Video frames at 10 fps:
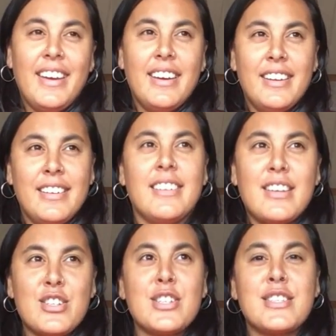And
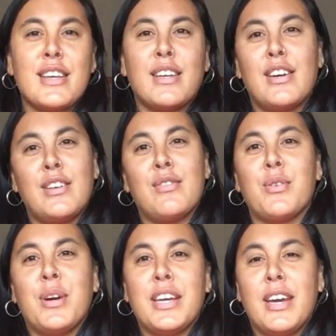that's just like kind of
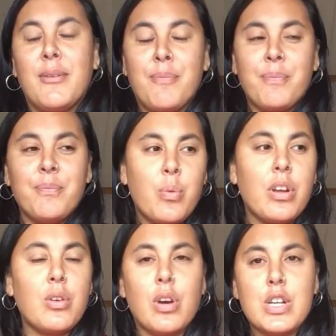who I am. When
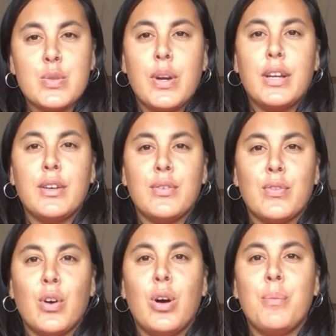I graduated
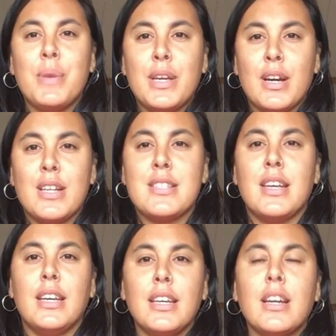from
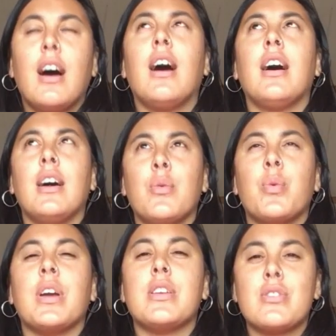EIT, I
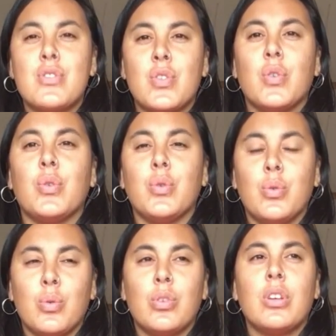went
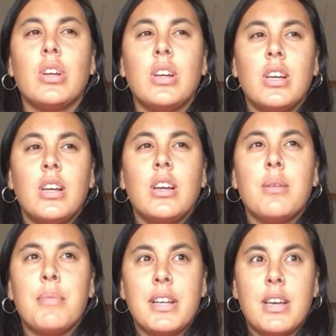to,
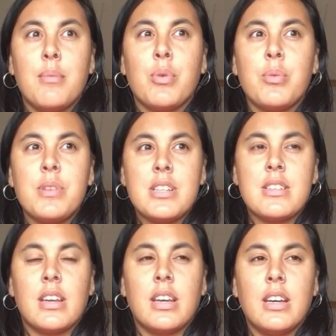my nan bought me a
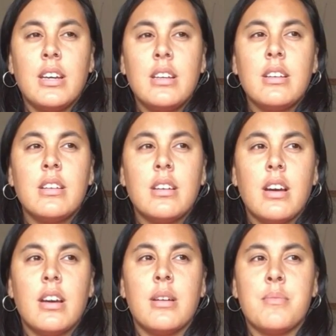ticket
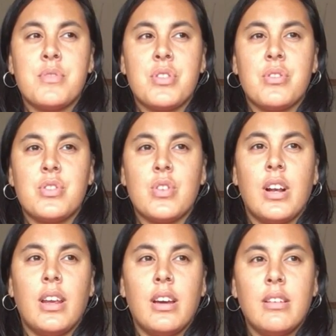to
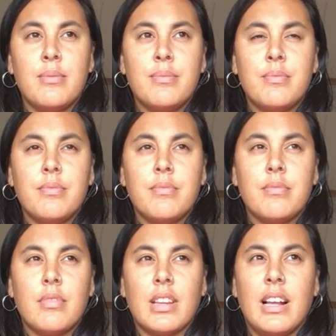Australia.
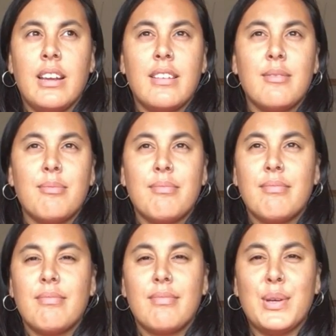Like,
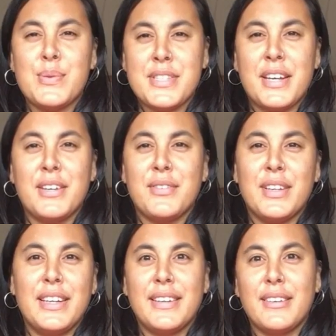it was kind of
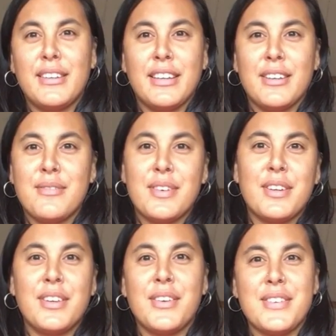like, yeah, fuck
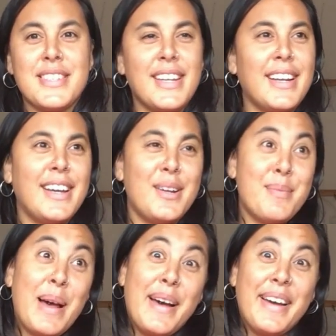you, see you later,
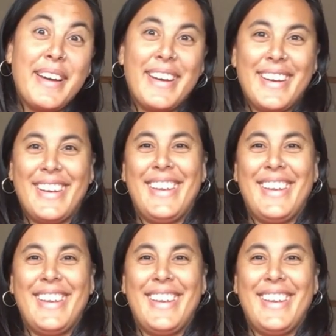bye.